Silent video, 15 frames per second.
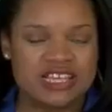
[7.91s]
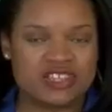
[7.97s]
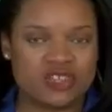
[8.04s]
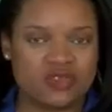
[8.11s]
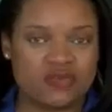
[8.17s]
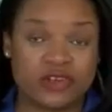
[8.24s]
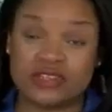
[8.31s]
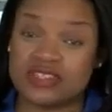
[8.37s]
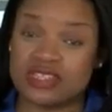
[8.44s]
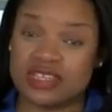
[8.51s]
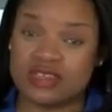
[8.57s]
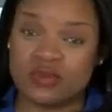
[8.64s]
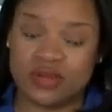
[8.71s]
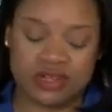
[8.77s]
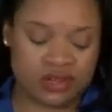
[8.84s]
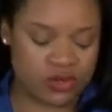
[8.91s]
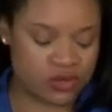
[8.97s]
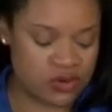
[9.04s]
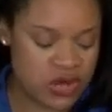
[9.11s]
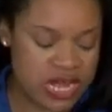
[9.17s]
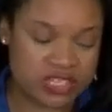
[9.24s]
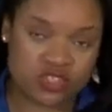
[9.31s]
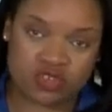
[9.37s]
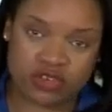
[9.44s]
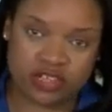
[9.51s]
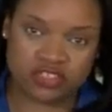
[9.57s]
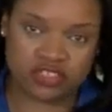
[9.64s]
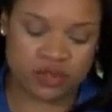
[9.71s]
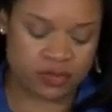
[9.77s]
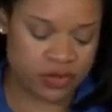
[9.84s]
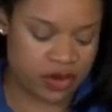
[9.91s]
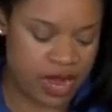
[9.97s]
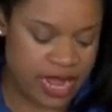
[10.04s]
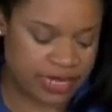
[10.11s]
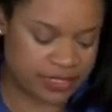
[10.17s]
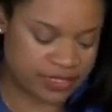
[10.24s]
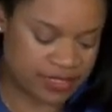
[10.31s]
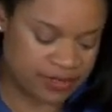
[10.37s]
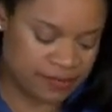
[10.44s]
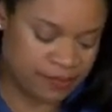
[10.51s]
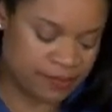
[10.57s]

So the first thing you wanna do is crush up your ice.